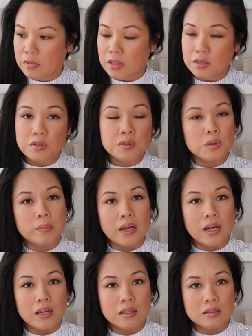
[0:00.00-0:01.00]
these two
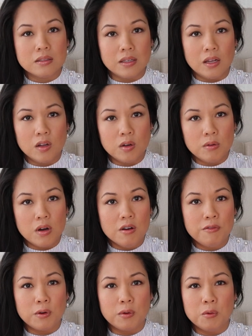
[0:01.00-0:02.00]
bags, and I'll go
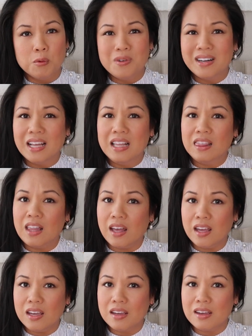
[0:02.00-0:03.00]
over what I
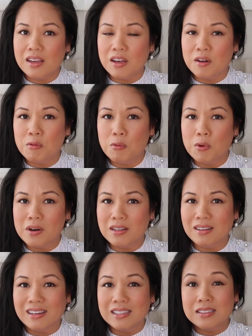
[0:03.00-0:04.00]
like and
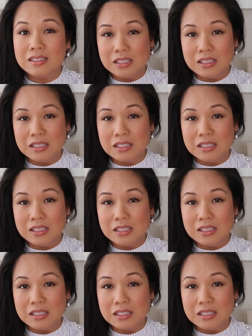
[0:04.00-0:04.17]
what I